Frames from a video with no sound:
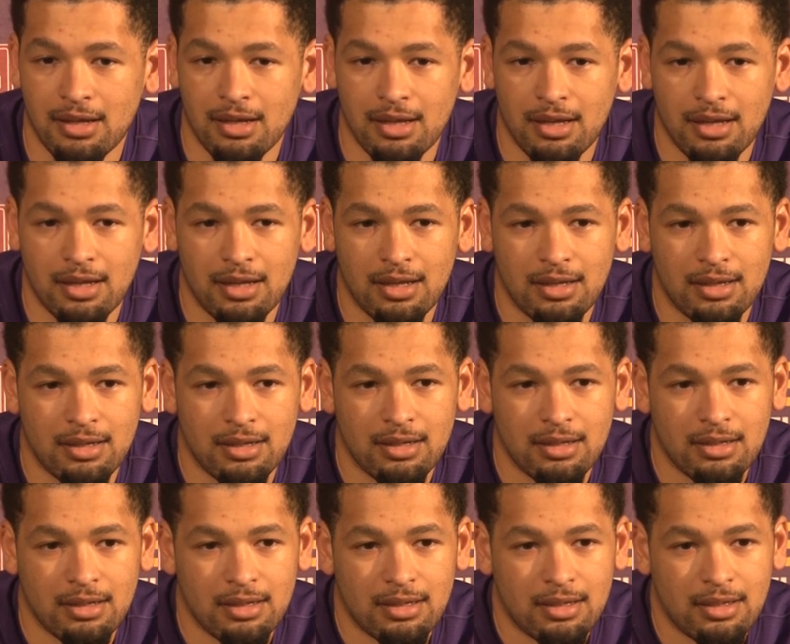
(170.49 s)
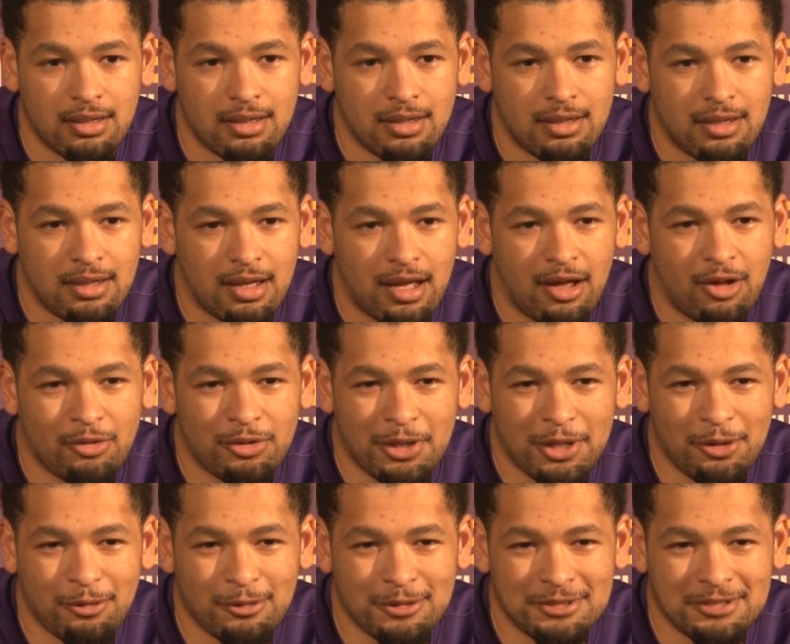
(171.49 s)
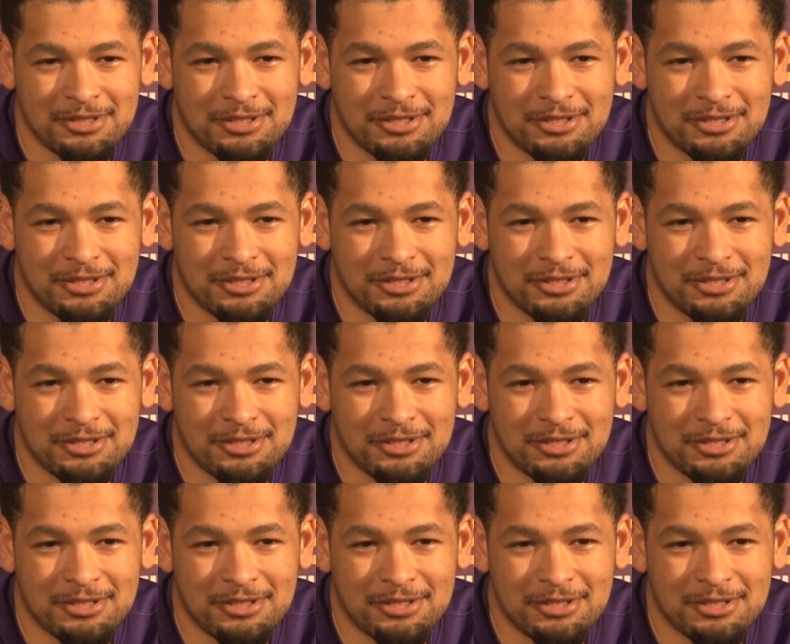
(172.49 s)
I don't think it was